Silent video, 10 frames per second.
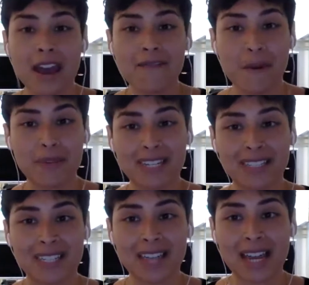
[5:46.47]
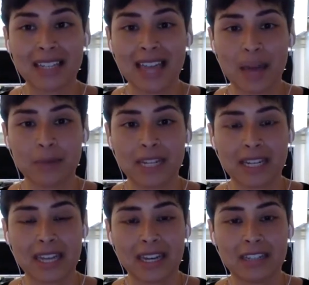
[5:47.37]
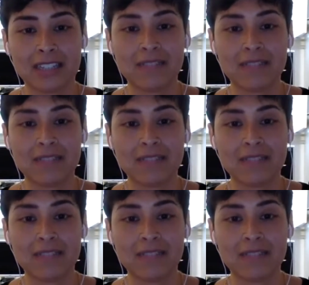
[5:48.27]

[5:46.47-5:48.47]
a feminist design lab dedicated to